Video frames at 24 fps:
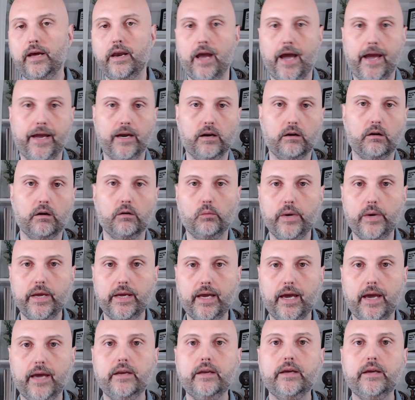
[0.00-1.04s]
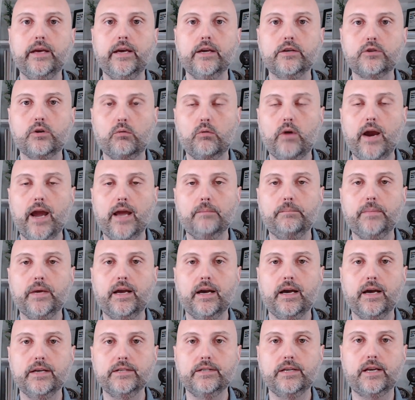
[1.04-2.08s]
a night or a weekend is great
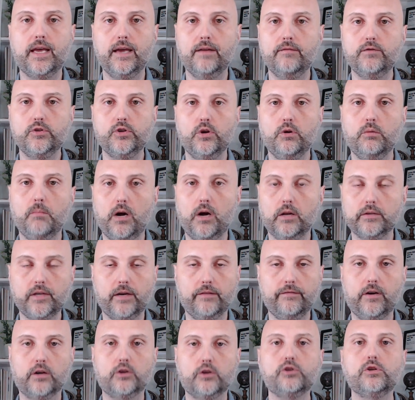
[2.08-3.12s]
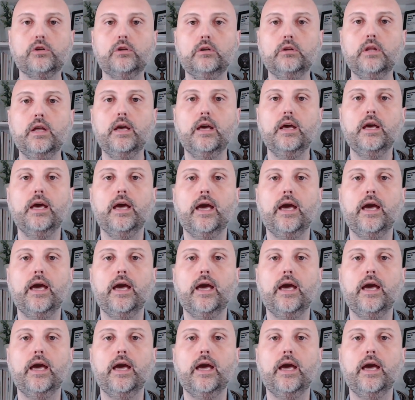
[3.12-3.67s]
because it gives you multifunctional